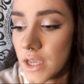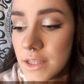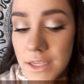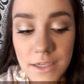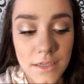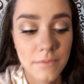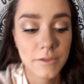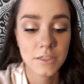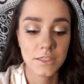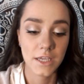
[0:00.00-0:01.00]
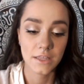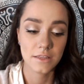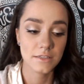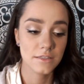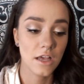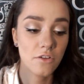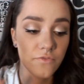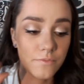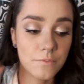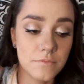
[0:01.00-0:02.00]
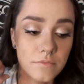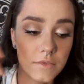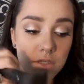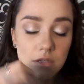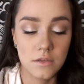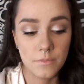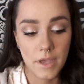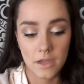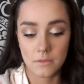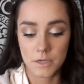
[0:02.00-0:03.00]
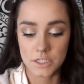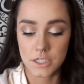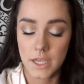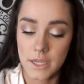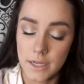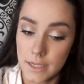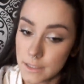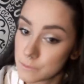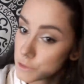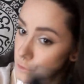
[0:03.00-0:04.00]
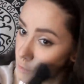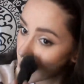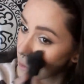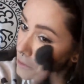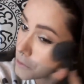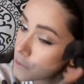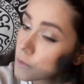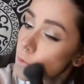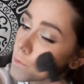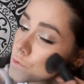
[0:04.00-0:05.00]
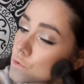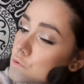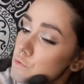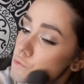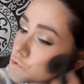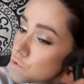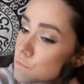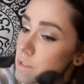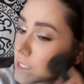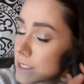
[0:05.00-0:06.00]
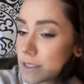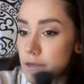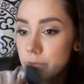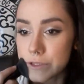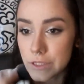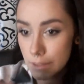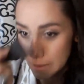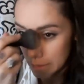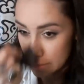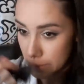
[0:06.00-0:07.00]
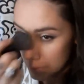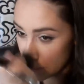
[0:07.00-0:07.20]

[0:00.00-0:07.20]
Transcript: And then I'm going to take this e.l.f. powder brush again, and I'm just going to blend everything in